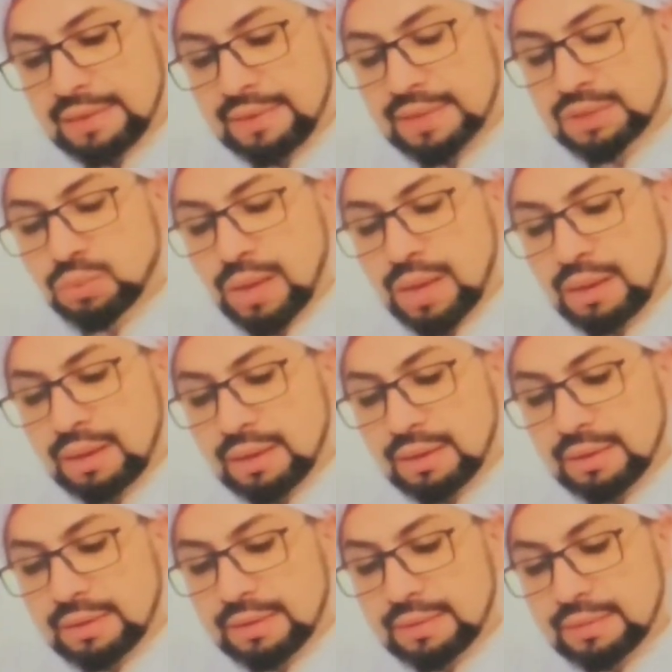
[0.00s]
That's why,
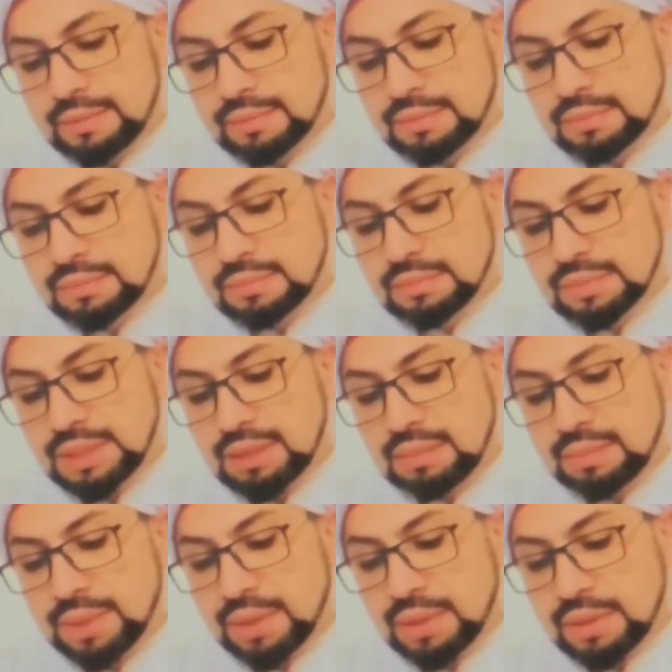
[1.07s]
um,
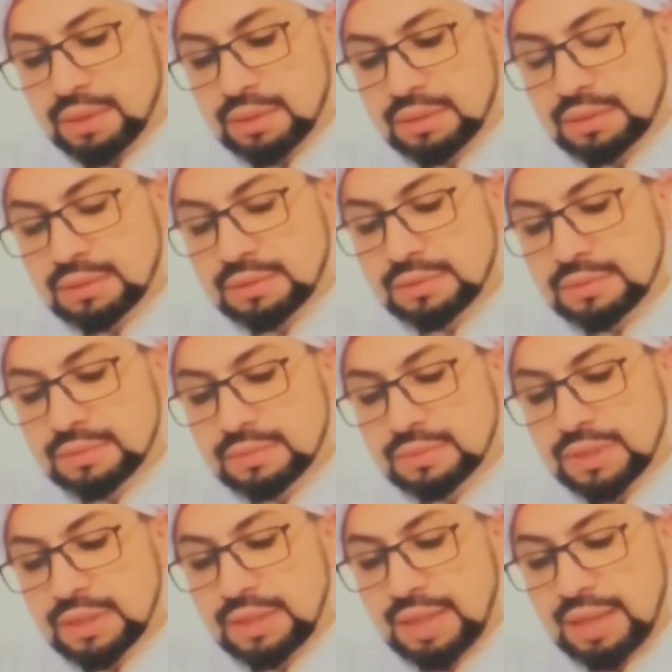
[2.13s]
dear brothers,
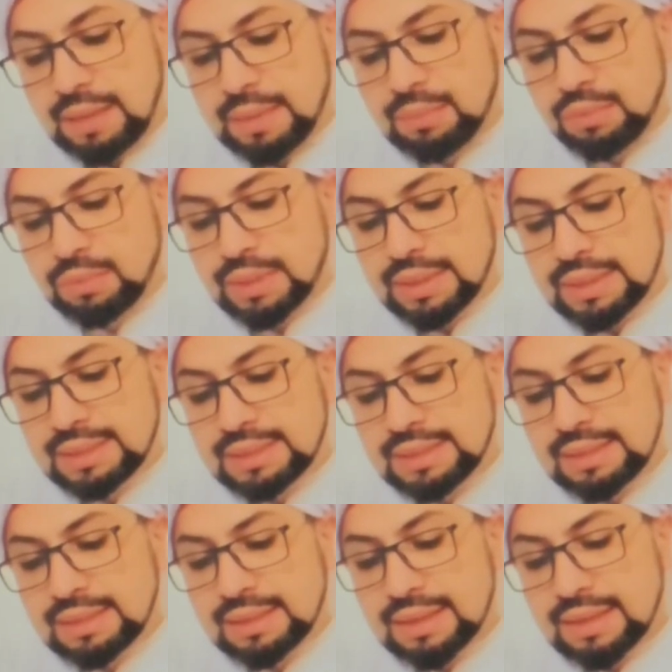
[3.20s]
Sayyidina Habib Umar is
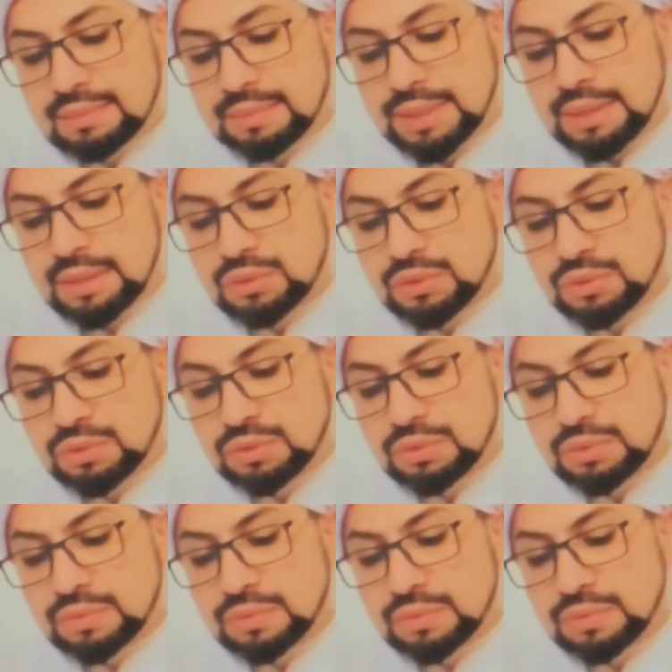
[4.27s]
saying that because